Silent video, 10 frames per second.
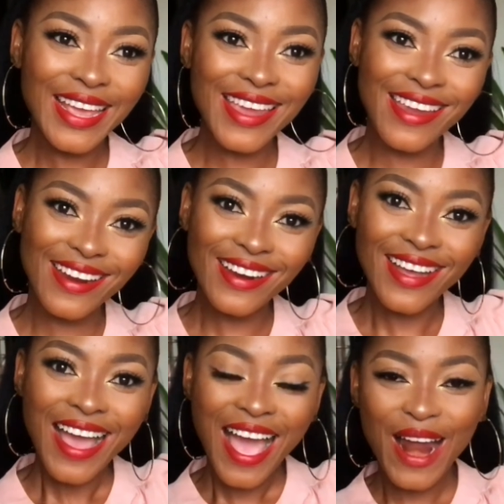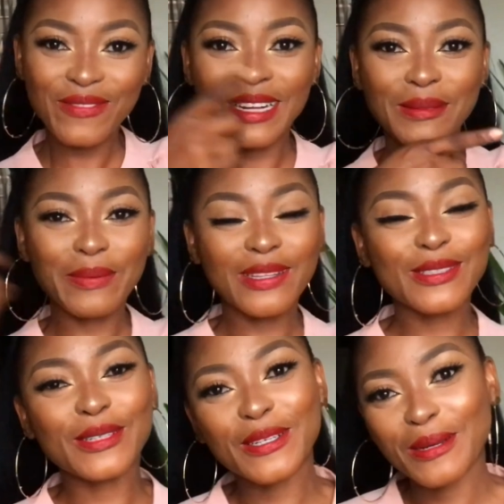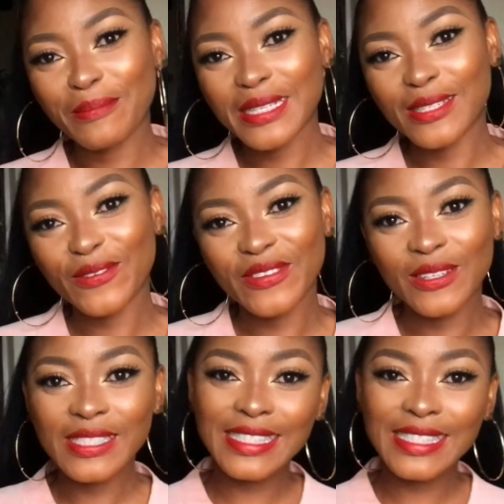here and ring the bell so you don't miss new videos.